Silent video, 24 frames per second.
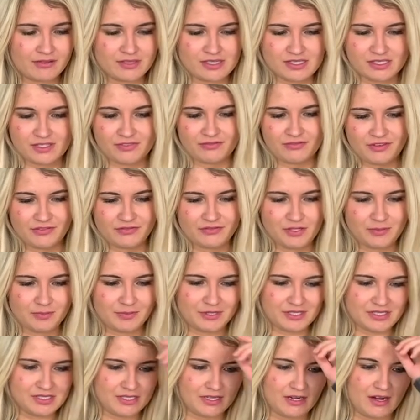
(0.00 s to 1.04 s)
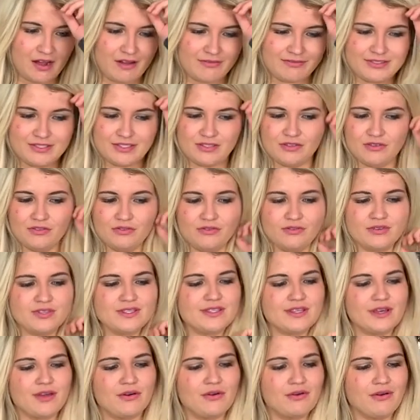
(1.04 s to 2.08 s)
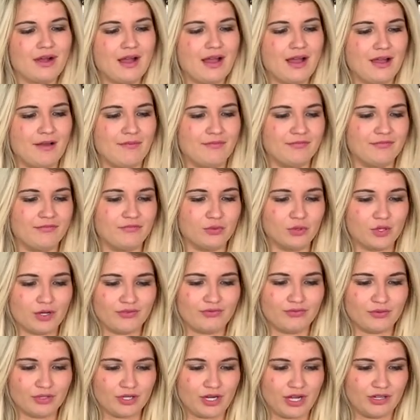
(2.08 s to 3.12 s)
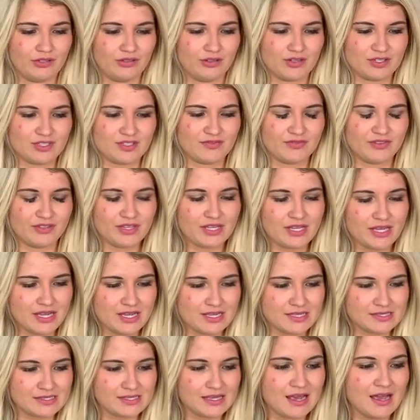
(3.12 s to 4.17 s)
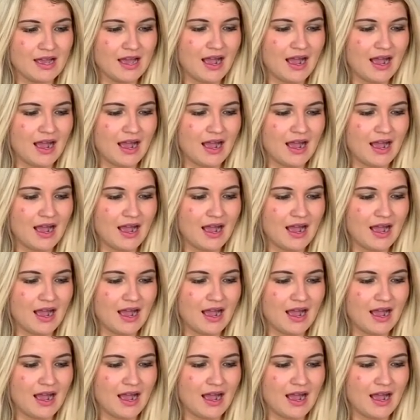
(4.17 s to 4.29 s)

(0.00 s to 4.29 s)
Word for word: These are 50% off too. So um, $44 for these.